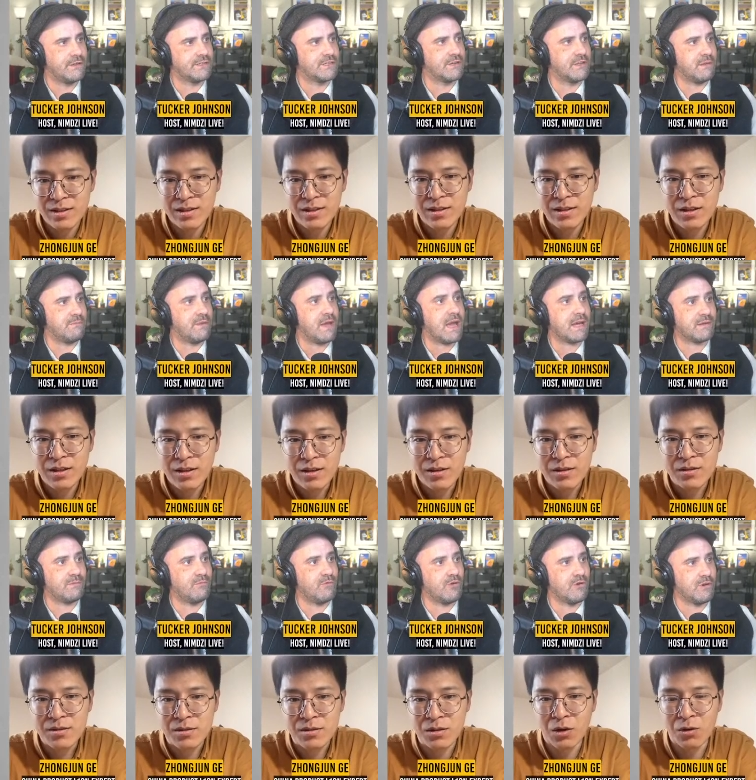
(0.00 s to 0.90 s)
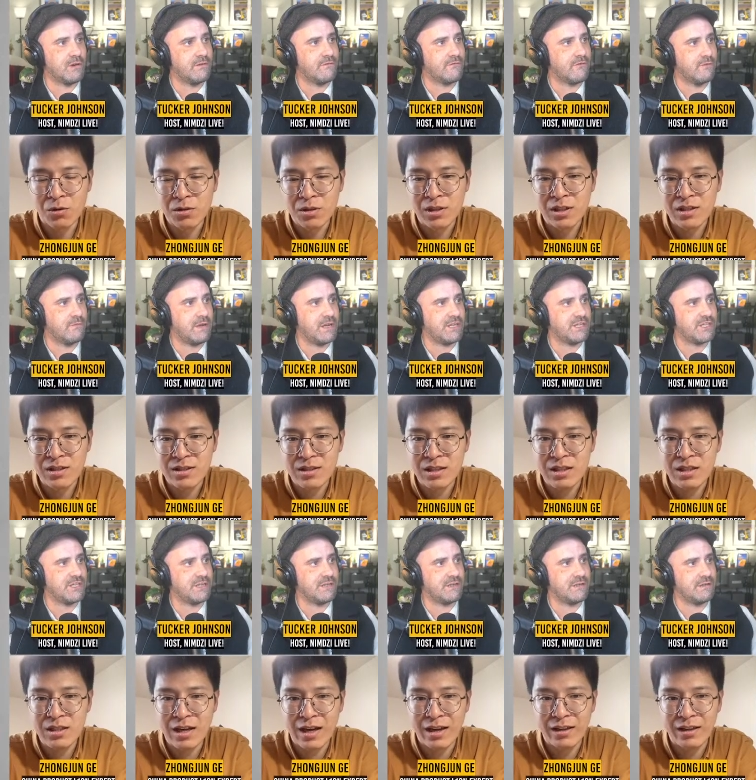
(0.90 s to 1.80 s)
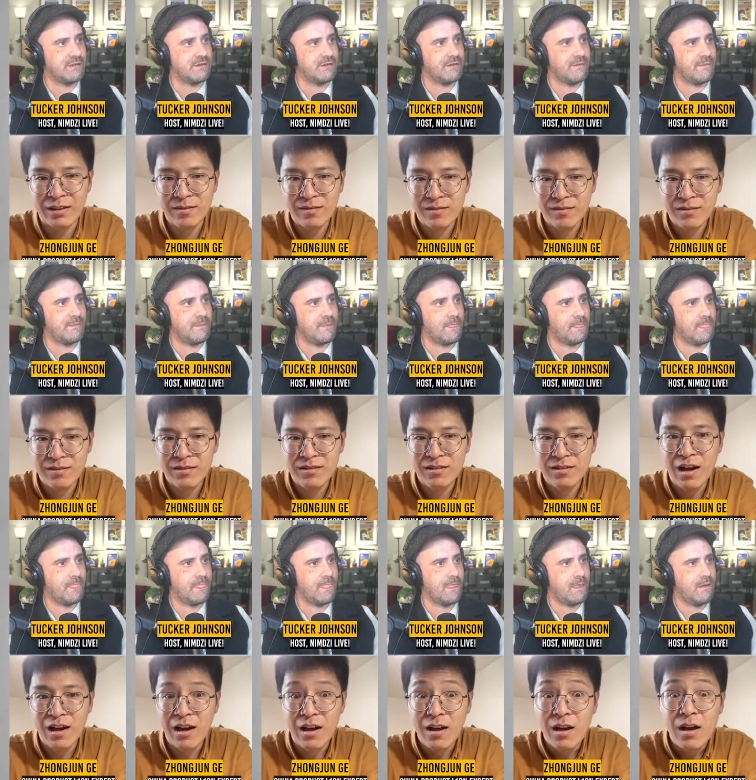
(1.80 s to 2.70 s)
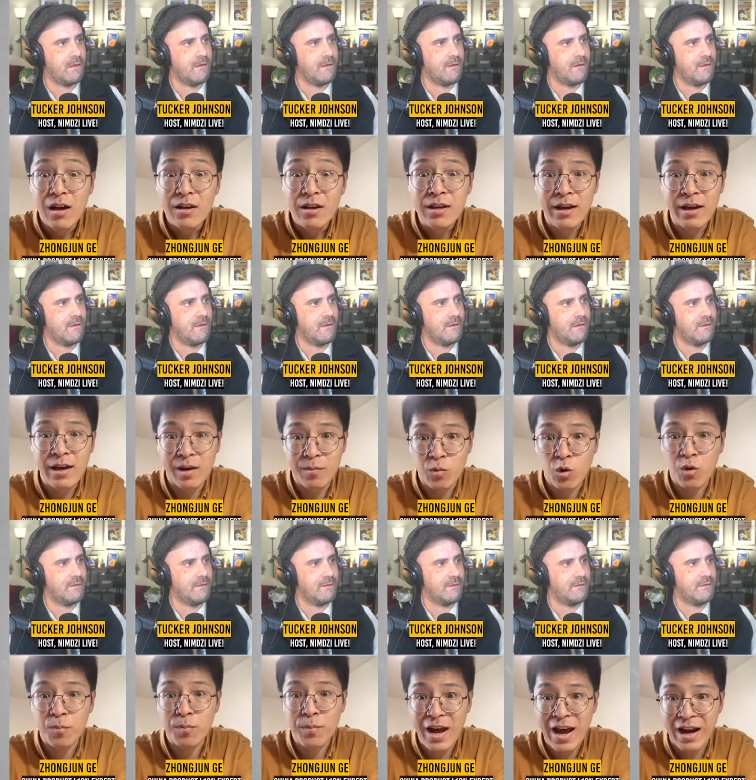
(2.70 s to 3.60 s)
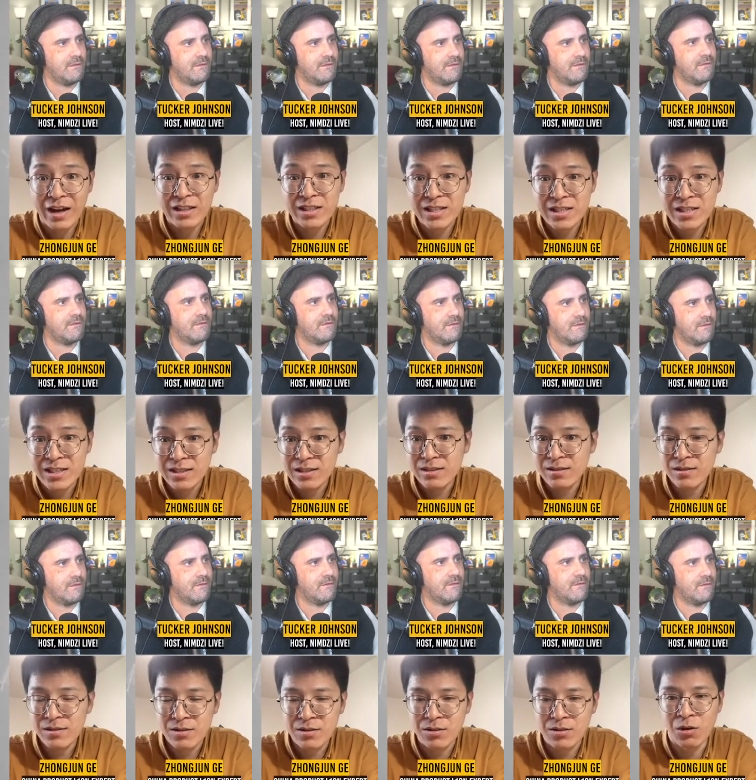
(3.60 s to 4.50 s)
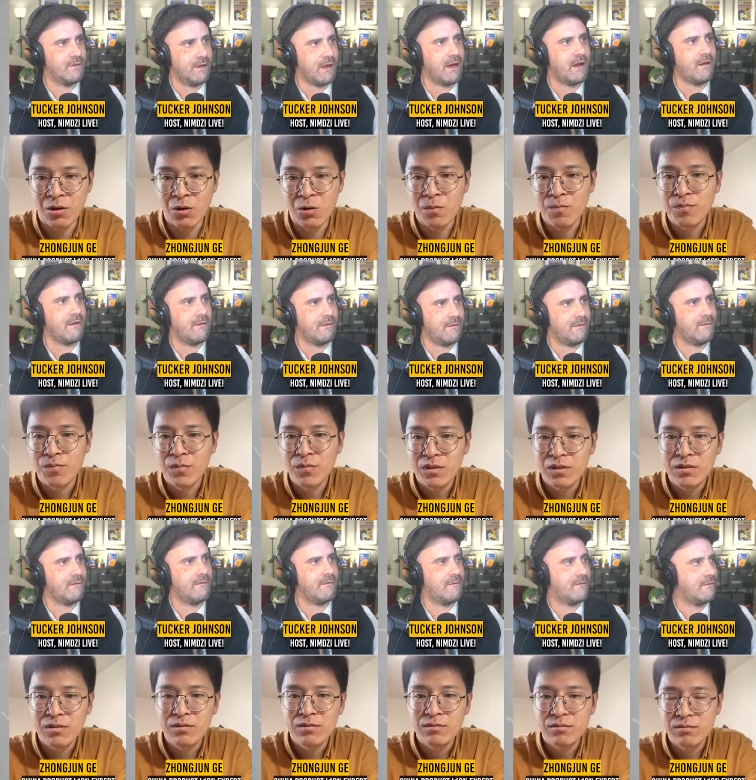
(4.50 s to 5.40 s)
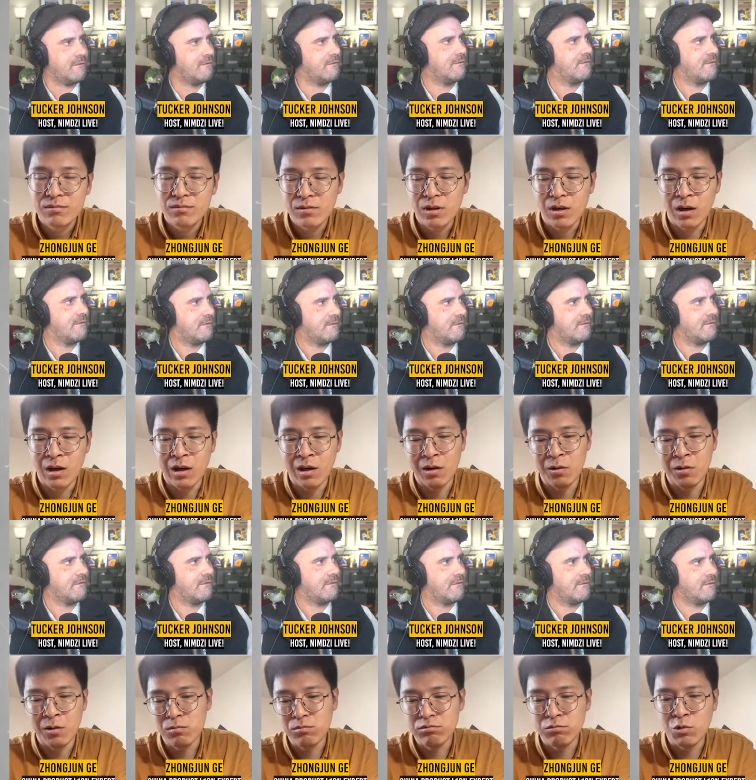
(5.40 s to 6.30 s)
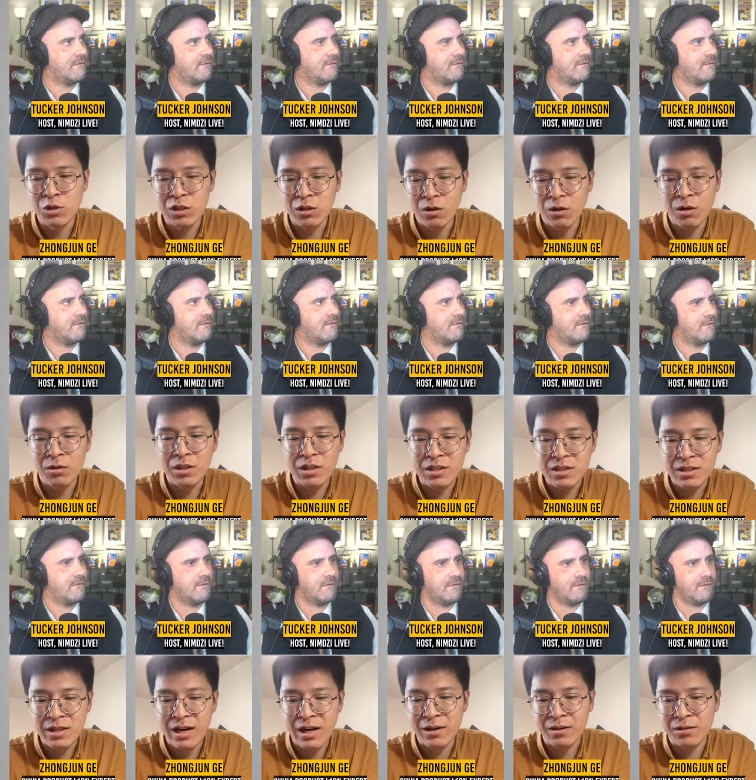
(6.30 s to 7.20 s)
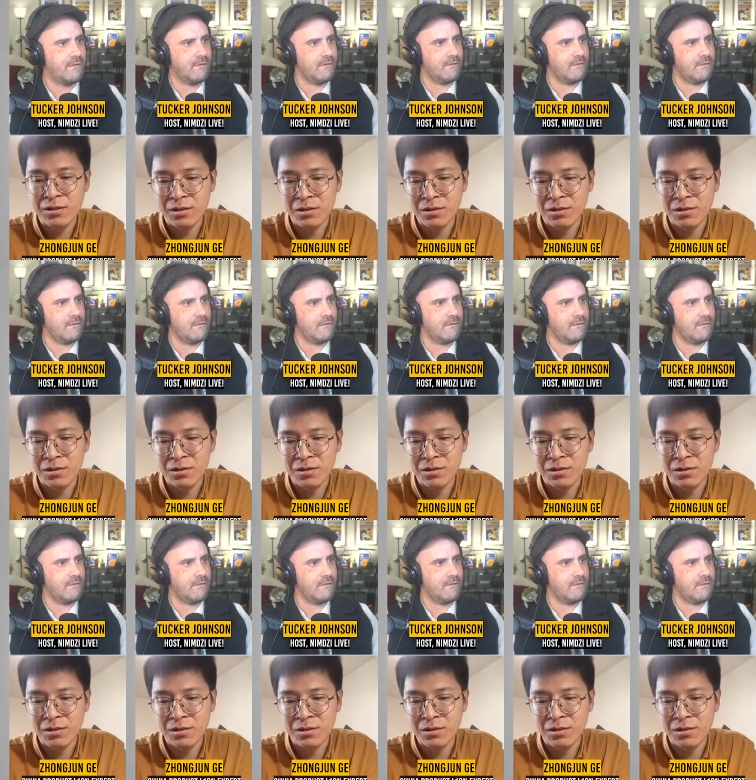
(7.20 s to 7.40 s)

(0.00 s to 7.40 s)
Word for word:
Speaker 1: So they pack more information. So you can
Speaker 2: see that. Yeah, more packed. Yeah. So uh, with all these